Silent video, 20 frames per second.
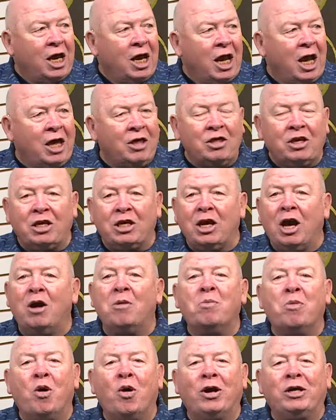And the
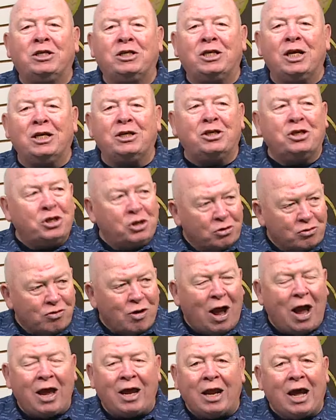young boy says, "You're
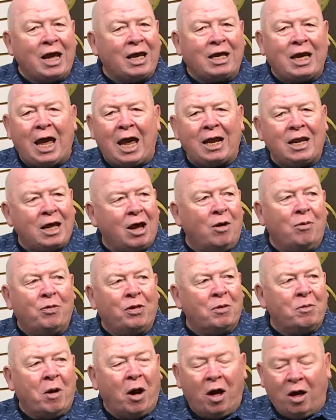right, I can't help
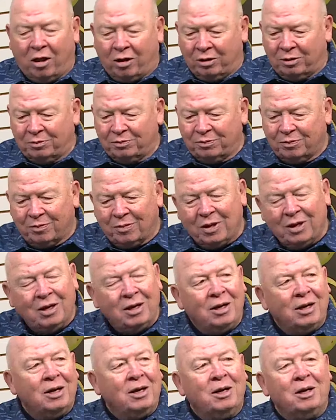them all.
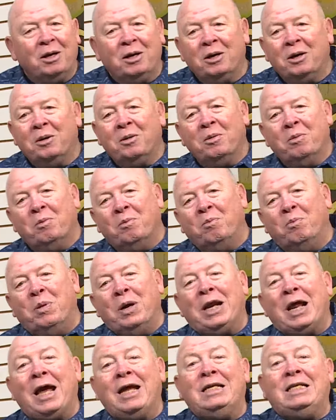
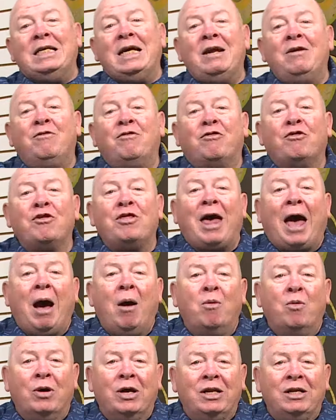But I did for
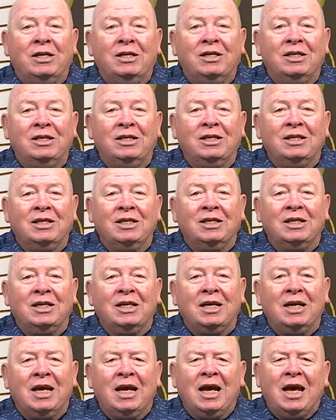that one."
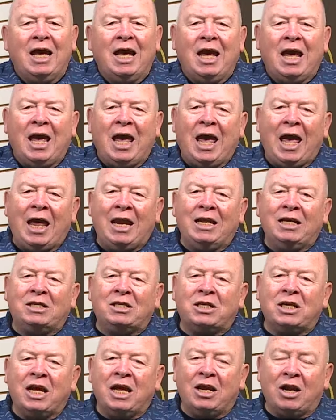And
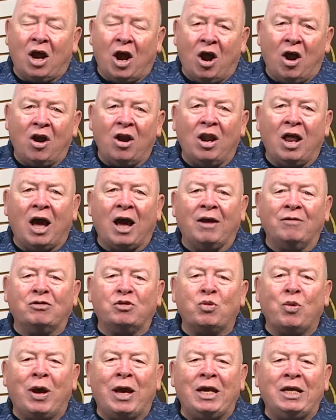it's in our lives
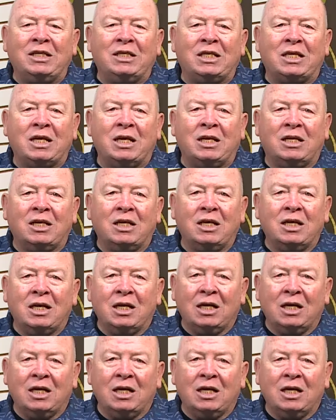ways that